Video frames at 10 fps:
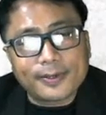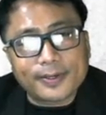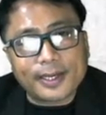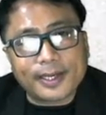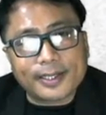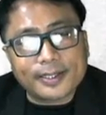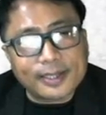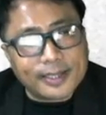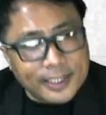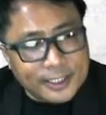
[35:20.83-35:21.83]
Okay,
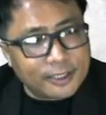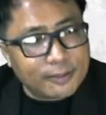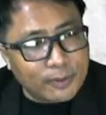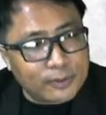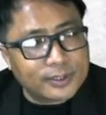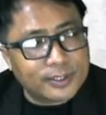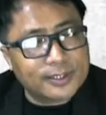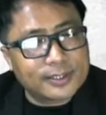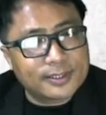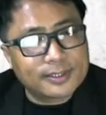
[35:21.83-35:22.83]
the lichen,
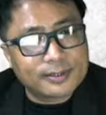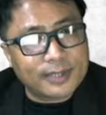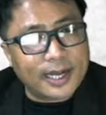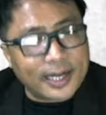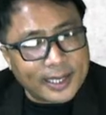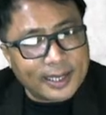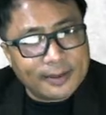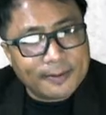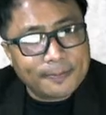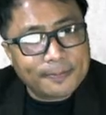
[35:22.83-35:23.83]
mosses, algae.